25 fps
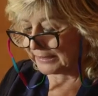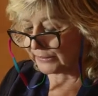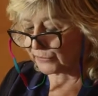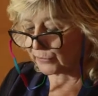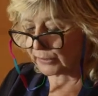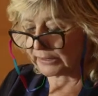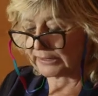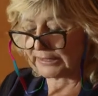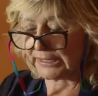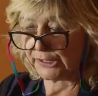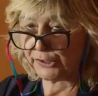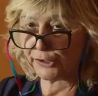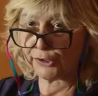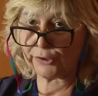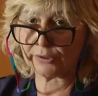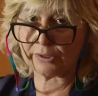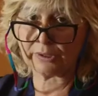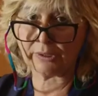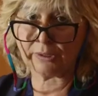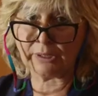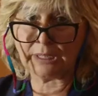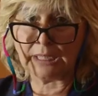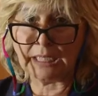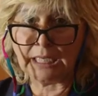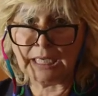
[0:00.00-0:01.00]

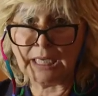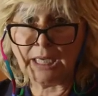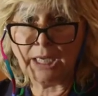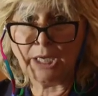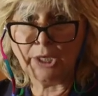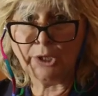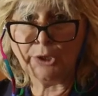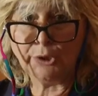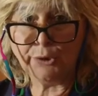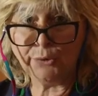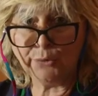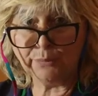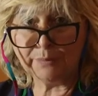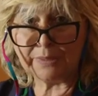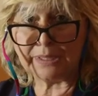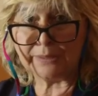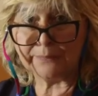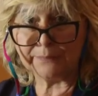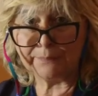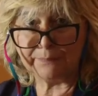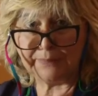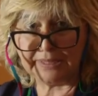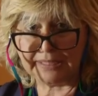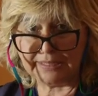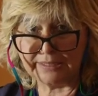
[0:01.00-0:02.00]
traditional
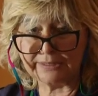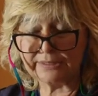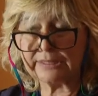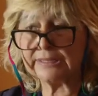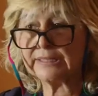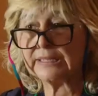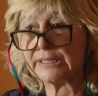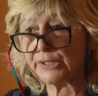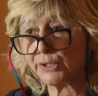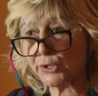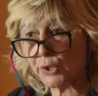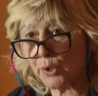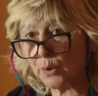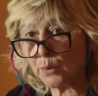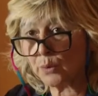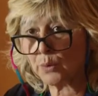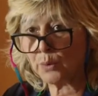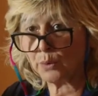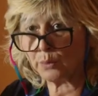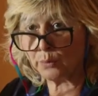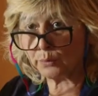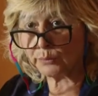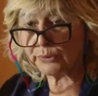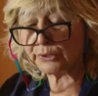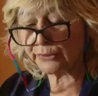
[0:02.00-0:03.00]
human-built, the
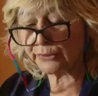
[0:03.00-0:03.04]
so-called